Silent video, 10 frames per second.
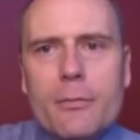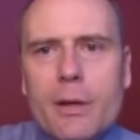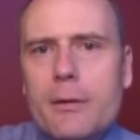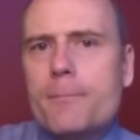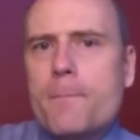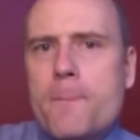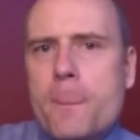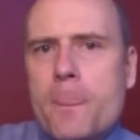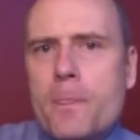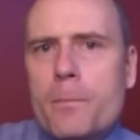Well,
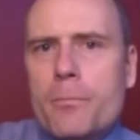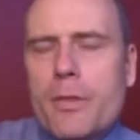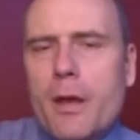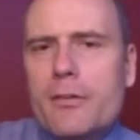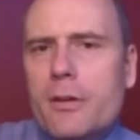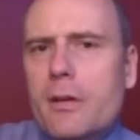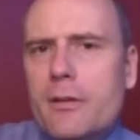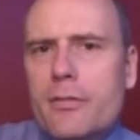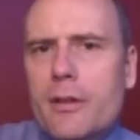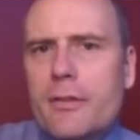the idea
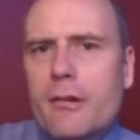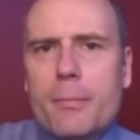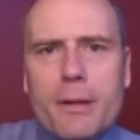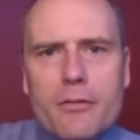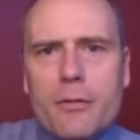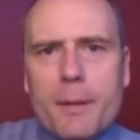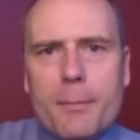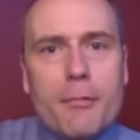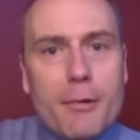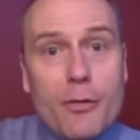is that there are billions of
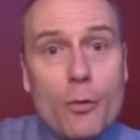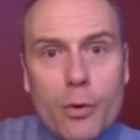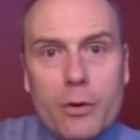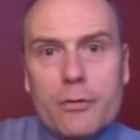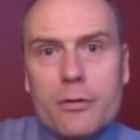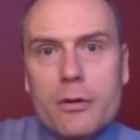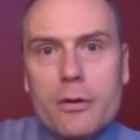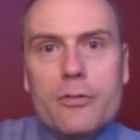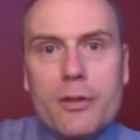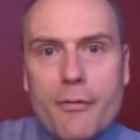people around the world who
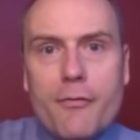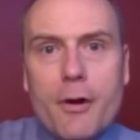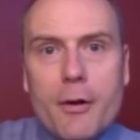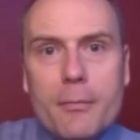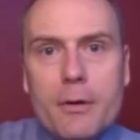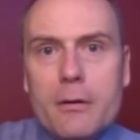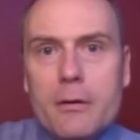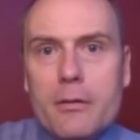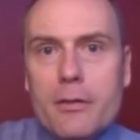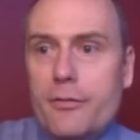suffer from
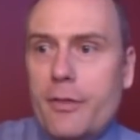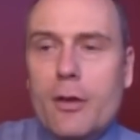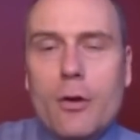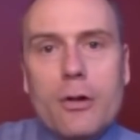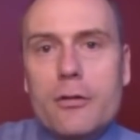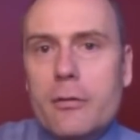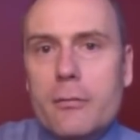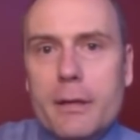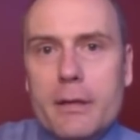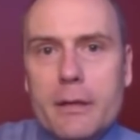this thing called
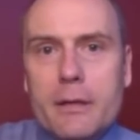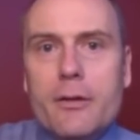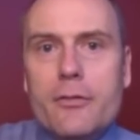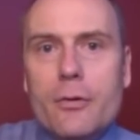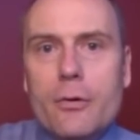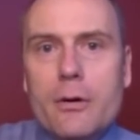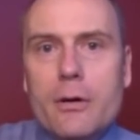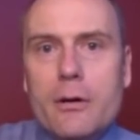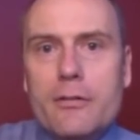mental illness, or a